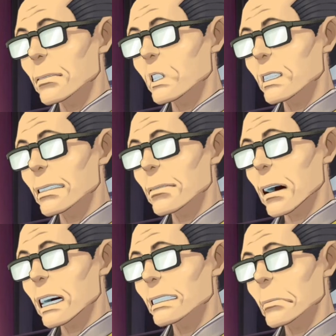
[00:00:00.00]
Upon
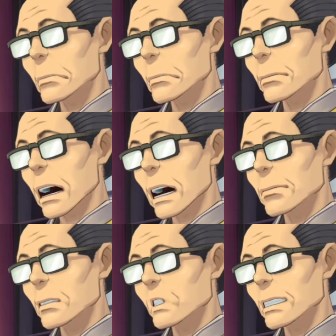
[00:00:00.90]
hearing their next
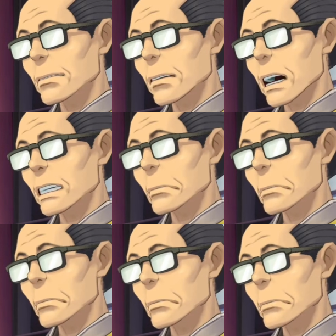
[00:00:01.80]
statements, it will become
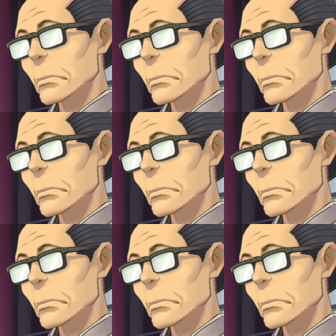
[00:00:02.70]
abundantly